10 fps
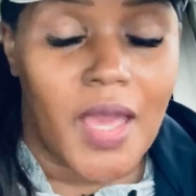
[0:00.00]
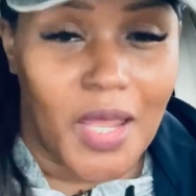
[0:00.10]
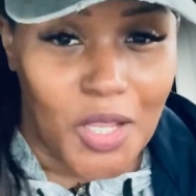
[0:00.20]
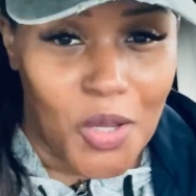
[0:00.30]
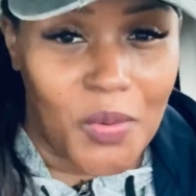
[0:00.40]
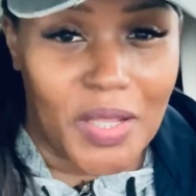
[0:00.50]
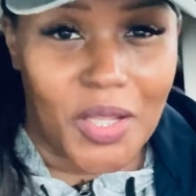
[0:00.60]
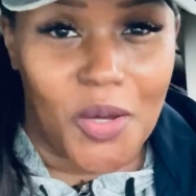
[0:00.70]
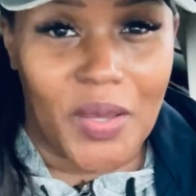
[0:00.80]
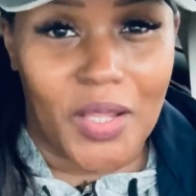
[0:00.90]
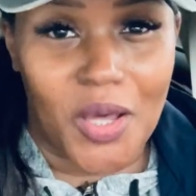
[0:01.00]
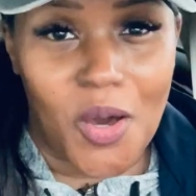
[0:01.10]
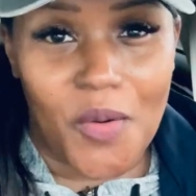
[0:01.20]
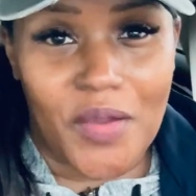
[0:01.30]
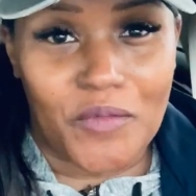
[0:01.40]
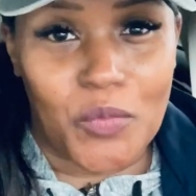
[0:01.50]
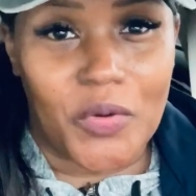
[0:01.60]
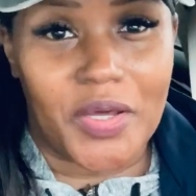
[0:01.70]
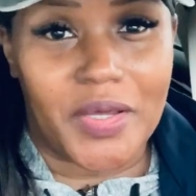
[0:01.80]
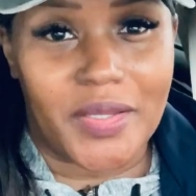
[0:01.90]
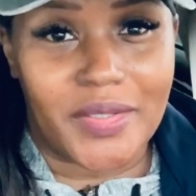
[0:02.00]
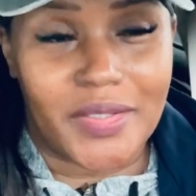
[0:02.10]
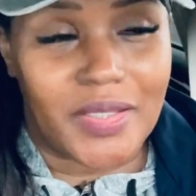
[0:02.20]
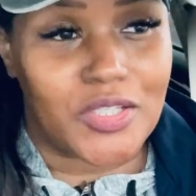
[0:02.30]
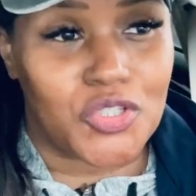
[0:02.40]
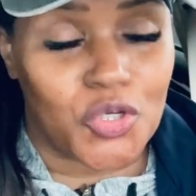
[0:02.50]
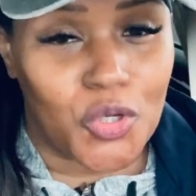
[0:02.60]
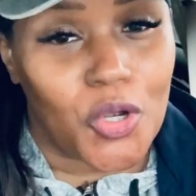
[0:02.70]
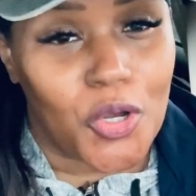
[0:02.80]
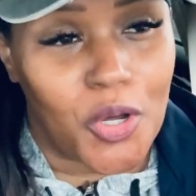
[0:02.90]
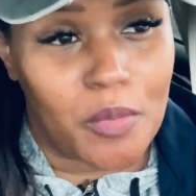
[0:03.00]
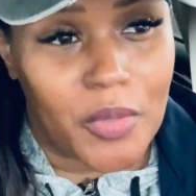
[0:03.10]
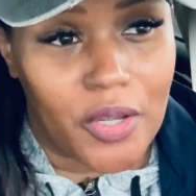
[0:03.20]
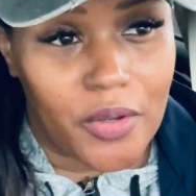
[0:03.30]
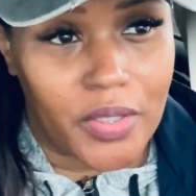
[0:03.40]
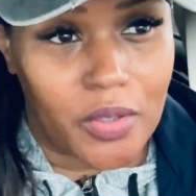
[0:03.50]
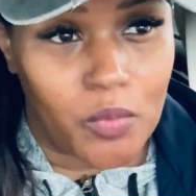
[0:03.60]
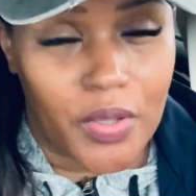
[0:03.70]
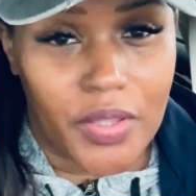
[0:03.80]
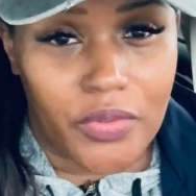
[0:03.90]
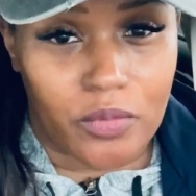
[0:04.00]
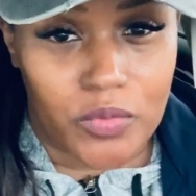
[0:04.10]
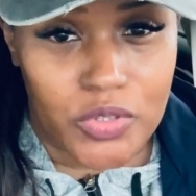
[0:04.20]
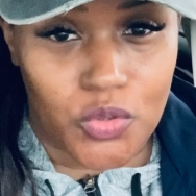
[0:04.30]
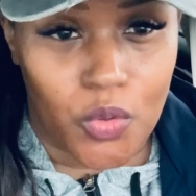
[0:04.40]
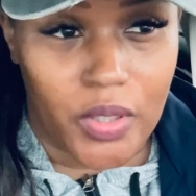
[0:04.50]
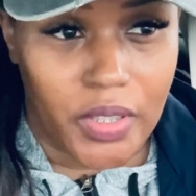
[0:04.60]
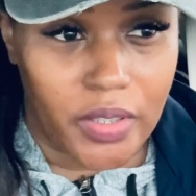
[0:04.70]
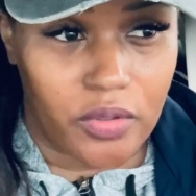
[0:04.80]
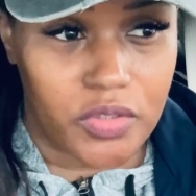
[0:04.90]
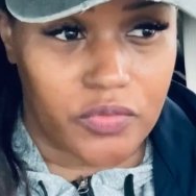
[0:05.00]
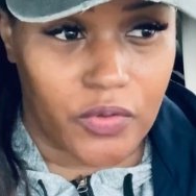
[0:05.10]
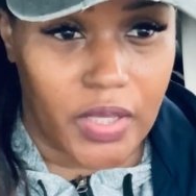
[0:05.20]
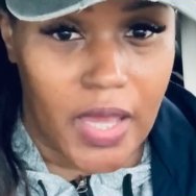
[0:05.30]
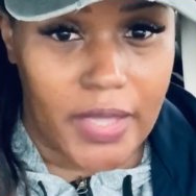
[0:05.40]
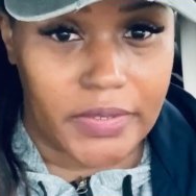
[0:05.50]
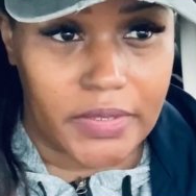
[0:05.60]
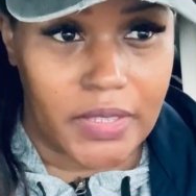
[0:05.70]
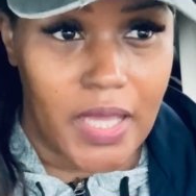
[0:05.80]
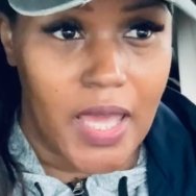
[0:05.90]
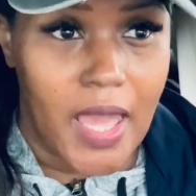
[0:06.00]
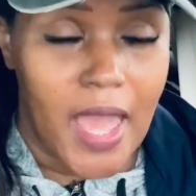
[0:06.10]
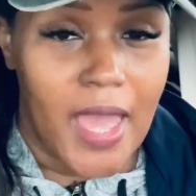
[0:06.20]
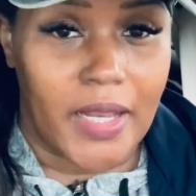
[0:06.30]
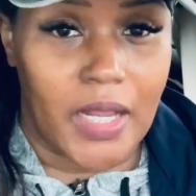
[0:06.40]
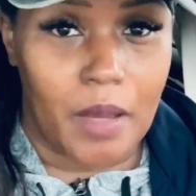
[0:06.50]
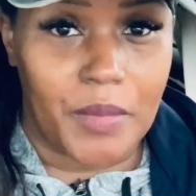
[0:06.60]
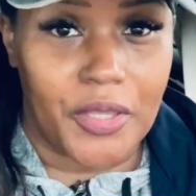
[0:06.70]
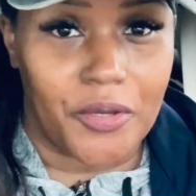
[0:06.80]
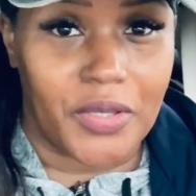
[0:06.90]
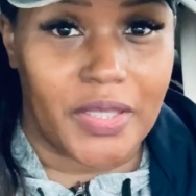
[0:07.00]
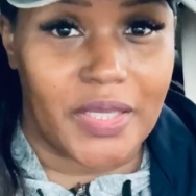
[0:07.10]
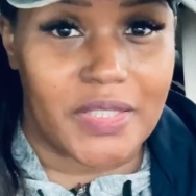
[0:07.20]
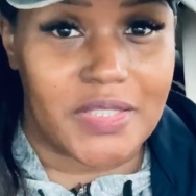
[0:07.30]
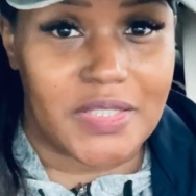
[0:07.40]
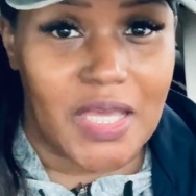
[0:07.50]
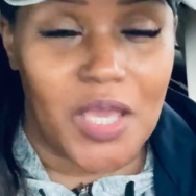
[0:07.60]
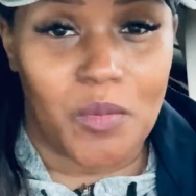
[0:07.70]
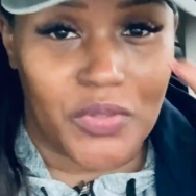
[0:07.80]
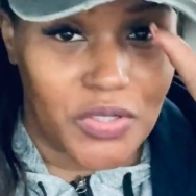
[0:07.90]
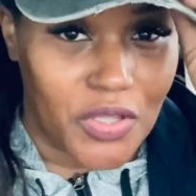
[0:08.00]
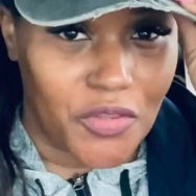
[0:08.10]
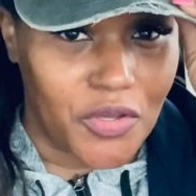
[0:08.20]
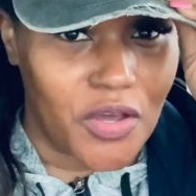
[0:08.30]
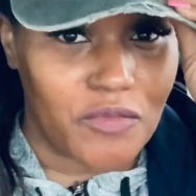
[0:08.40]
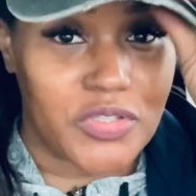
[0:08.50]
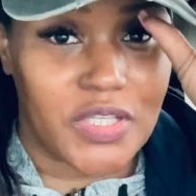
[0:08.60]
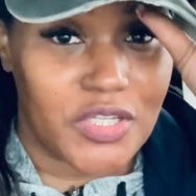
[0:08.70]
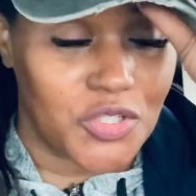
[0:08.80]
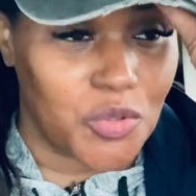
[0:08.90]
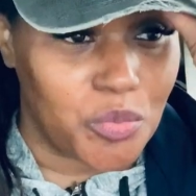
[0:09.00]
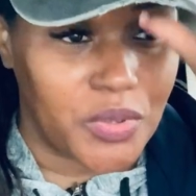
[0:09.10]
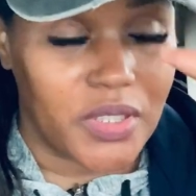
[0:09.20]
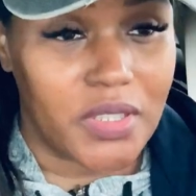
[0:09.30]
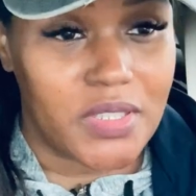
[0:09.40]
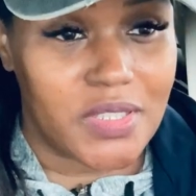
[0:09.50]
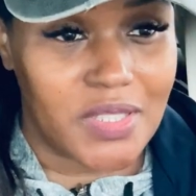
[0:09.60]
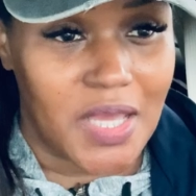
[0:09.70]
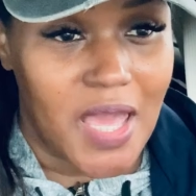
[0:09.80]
Hello everyone. It's your girl Marion with Restoring Ghettos Forgotten, and I'm here again today with another conversational piece.